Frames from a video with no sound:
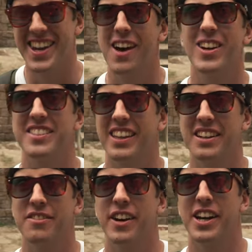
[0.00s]
And now let's
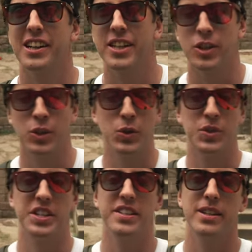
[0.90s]
get finally to
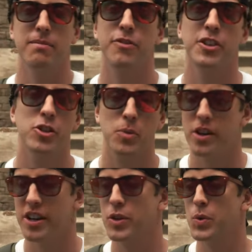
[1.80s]
see some footage. We're
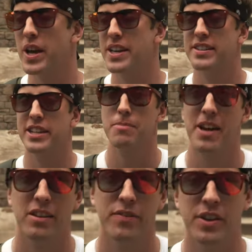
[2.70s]
gonna do a
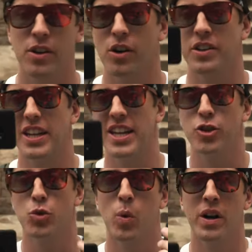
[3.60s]
cinematic video on
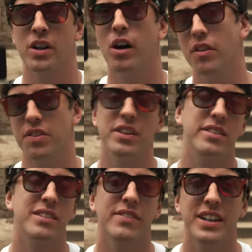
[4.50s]
each one of
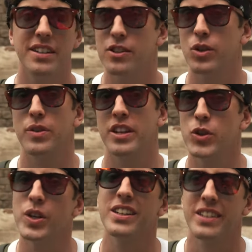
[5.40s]
these devices so that
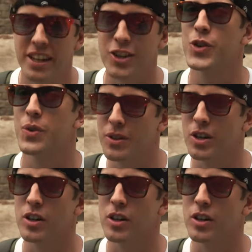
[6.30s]
you can take your own